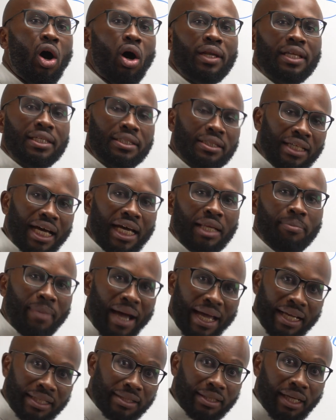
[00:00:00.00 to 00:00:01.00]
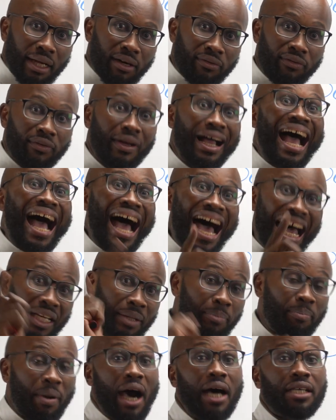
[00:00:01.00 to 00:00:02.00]
on a side by itself
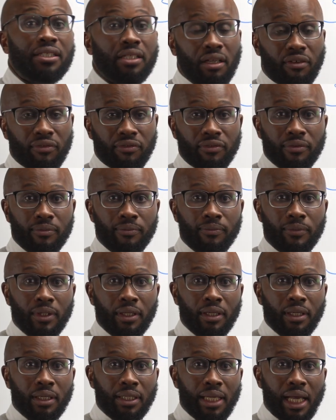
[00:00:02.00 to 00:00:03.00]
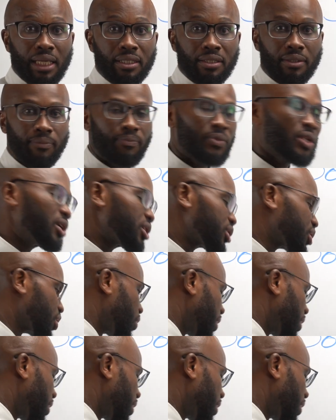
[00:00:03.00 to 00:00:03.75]
and positive. Yes? So